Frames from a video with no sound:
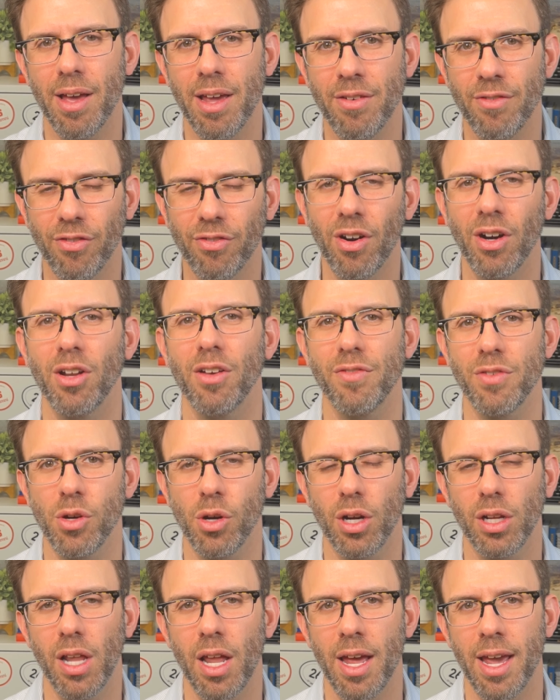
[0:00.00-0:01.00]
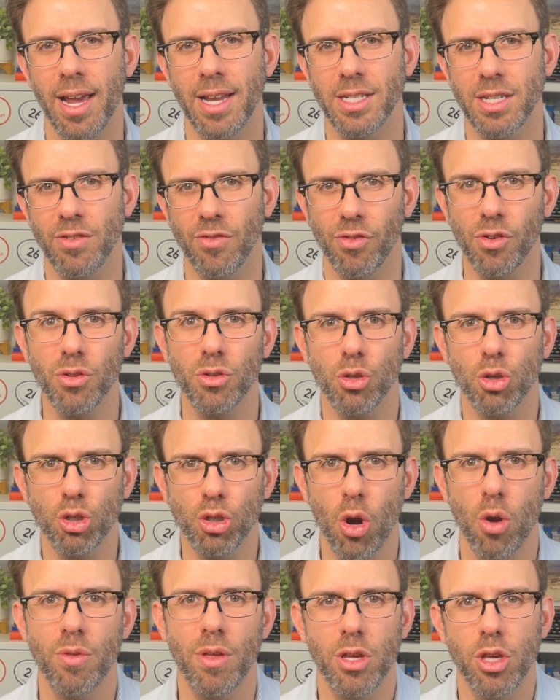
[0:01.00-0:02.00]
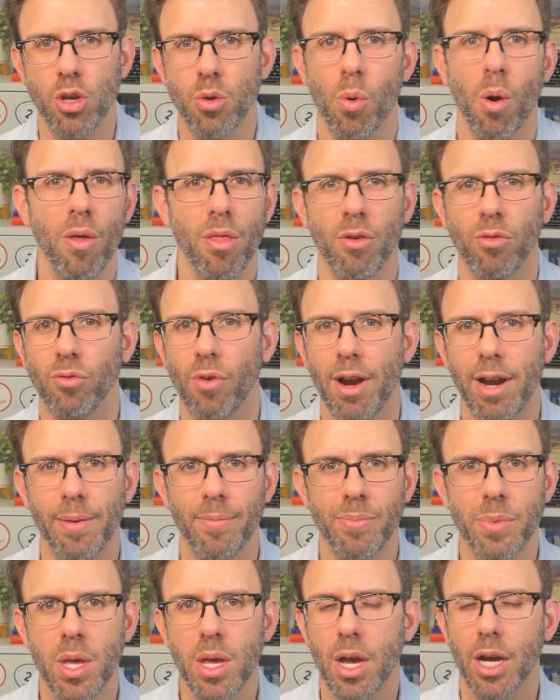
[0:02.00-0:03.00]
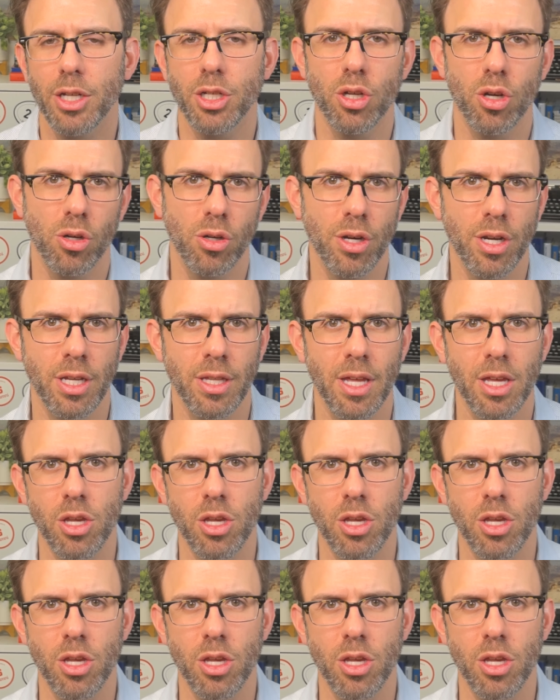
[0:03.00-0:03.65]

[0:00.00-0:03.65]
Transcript: in front of your clients, and further show that you are the right attorney,